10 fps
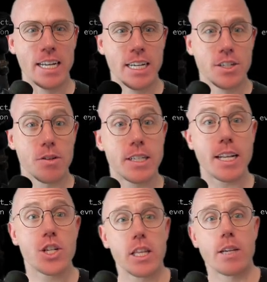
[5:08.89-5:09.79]
So
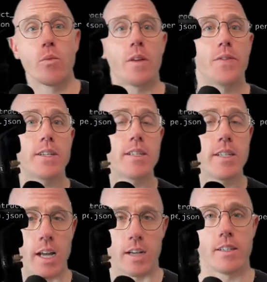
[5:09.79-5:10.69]
essentially what this
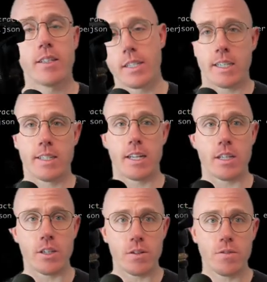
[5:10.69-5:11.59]
does is it
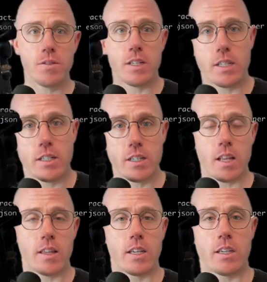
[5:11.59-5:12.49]
uses
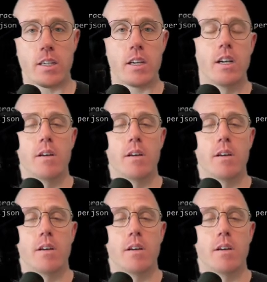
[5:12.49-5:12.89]
the